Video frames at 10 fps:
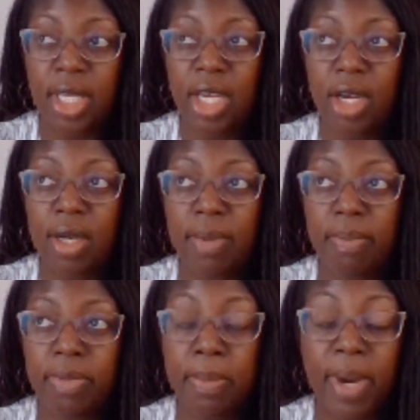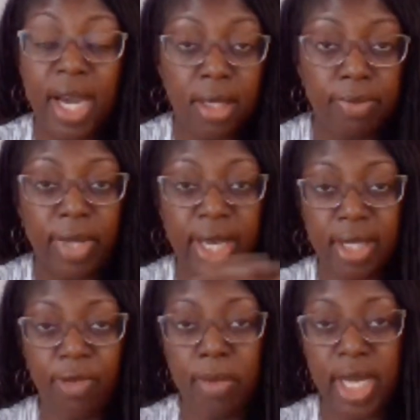they buy them, like I
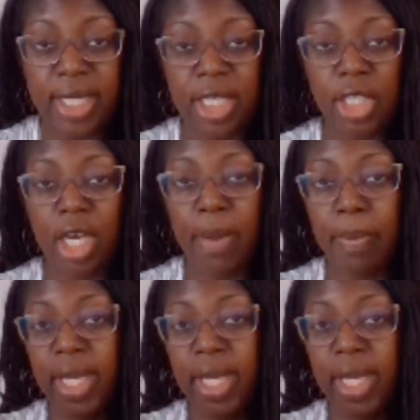said, from my Etsy shop,